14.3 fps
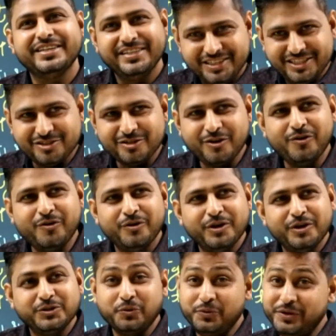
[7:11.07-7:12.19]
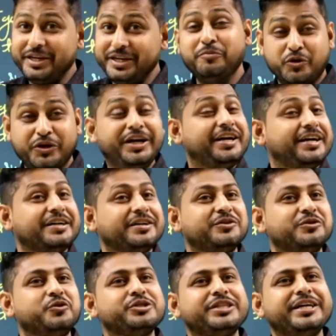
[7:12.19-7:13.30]
Yes or no? So we can monitor
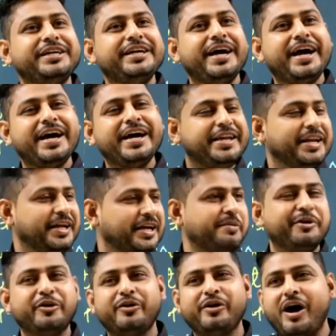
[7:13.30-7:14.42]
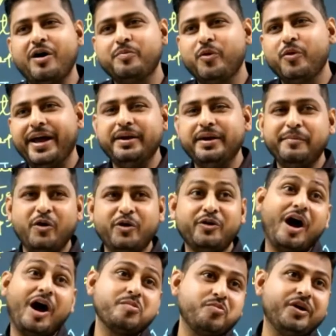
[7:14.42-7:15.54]
those data, any incoming or inbound or
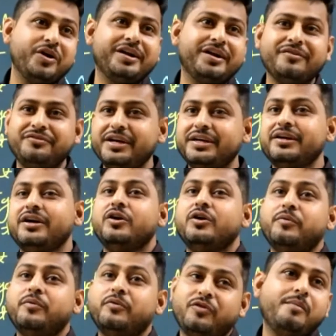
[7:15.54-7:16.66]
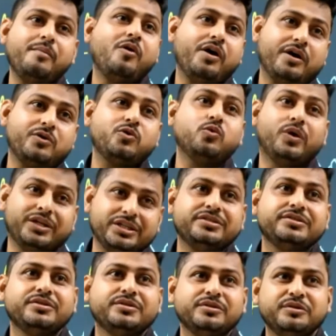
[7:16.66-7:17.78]
outbound traffic from or
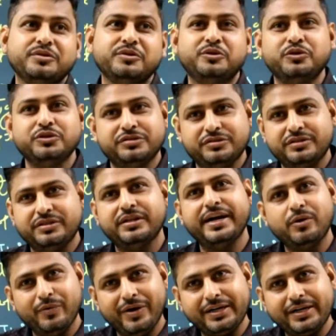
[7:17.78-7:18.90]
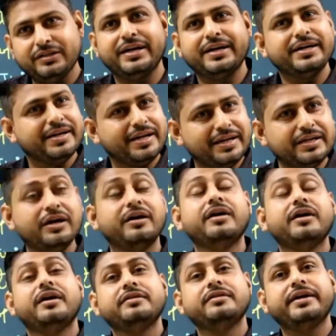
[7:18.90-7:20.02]
towards those threat vector,
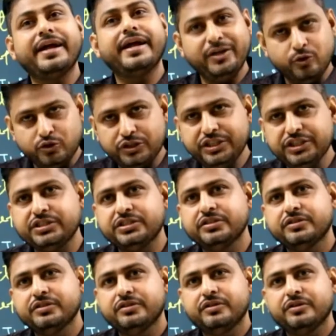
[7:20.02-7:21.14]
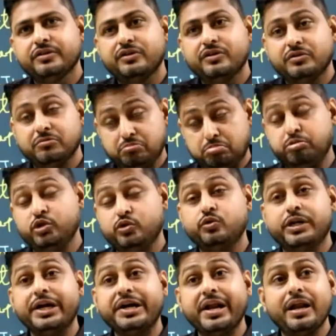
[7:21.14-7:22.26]
that IOCs, we should
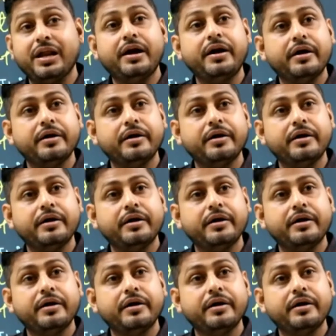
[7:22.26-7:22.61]
get an alert.